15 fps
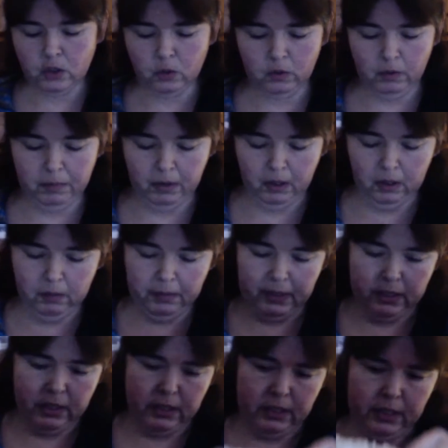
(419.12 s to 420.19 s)
doable,
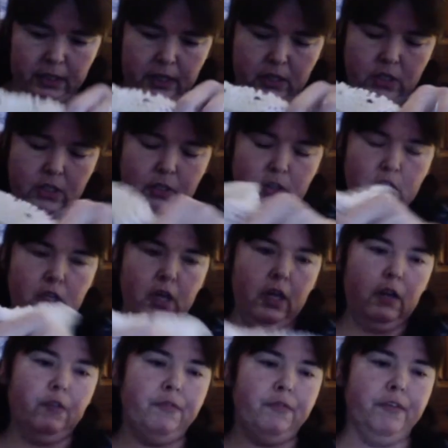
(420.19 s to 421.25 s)
but there are still
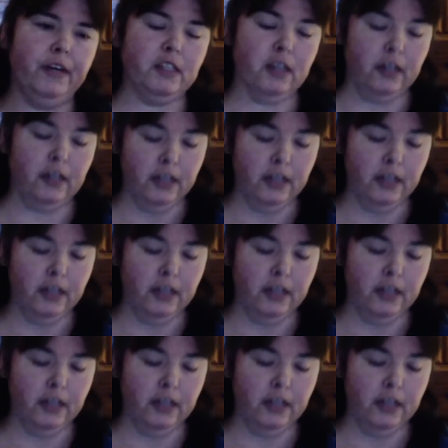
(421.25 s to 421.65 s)
other things I